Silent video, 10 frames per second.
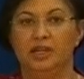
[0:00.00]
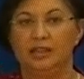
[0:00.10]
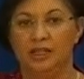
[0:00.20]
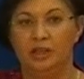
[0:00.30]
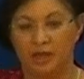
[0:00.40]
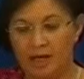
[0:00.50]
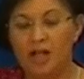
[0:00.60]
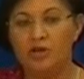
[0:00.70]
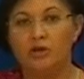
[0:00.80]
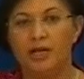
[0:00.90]
then the
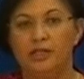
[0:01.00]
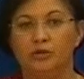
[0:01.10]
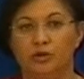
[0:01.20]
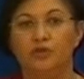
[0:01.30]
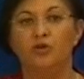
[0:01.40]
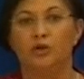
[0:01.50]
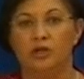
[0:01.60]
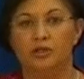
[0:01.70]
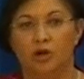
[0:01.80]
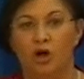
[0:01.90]
calculator will fall
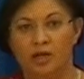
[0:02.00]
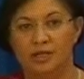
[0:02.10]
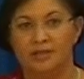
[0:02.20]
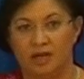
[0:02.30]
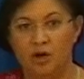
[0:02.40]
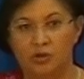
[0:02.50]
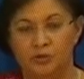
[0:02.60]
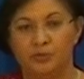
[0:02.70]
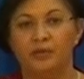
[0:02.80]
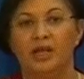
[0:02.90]
on, on its own
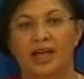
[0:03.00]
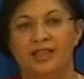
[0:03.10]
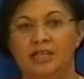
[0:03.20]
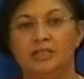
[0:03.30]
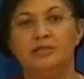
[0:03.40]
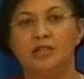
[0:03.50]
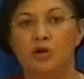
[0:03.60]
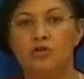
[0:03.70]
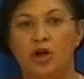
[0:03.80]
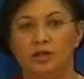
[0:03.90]
and there's
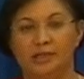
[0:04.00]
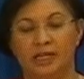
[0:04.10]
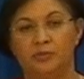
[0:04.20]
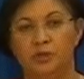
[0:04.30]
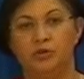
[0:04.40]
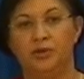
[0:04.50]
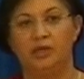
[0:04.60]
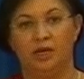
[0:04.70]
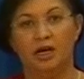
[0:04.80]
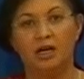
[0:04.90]
no contact between
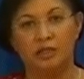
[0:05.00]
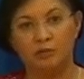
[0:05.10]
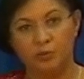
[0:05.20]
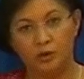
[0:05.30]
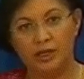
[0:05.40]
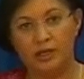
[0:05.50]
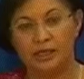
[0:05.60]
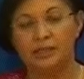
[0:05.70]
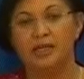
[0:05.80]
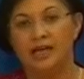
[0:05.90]
the earth pulling
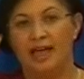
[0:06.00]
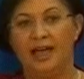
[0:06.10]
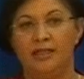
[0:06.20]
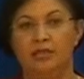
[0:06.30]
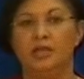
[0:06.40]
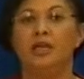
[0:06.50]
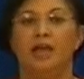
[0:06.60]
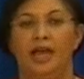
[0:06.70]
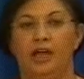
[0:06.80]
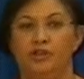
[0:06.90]
it and the
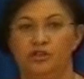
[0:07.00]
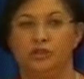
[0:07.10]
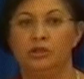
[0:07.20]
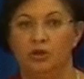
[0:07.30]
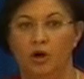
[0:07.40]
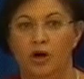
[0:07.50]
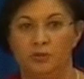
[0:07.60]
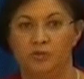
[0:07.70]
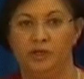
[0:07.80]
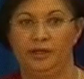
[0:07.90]
actual
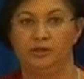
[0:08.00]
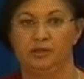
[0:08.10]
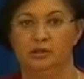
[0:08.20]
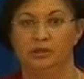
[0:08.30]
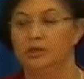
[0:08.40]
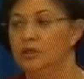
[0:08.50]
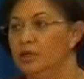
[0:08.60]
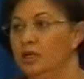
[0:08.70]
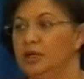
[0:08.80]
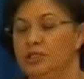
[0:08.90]
object.
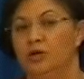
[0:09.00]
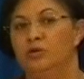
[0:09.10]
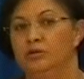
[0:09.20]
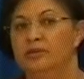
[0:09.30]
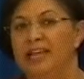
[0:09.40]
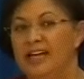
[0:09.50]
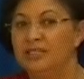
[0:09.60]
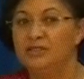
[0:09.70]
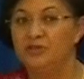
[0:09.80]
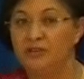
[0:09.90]
So that
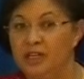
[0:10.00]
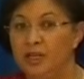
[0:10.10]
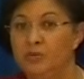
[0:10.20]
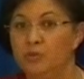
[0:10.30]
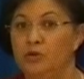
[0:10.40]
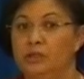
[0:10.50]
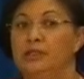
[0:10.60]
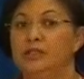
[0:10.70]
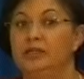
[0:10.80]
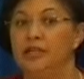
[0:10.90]
is a very important
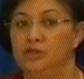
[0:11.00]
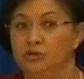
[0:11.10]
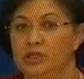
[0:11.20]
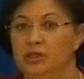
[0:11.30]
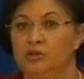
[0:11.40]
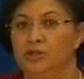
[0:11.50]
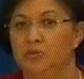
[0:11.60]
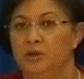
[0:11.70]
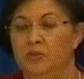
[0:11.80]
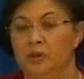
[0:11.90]
thing that you need to
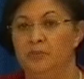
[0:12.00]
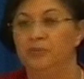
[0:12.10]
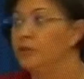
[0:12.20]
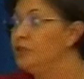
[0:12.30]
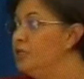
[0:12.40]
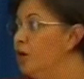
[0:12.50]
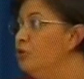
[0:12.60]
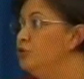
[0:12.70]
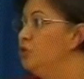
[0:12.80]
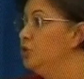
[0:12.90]
remember
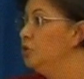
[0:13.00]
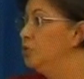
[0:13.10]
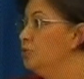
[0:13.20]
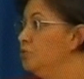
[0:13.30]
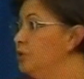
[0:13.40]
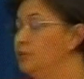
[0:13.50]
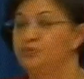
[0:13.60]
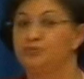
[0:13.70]
don't use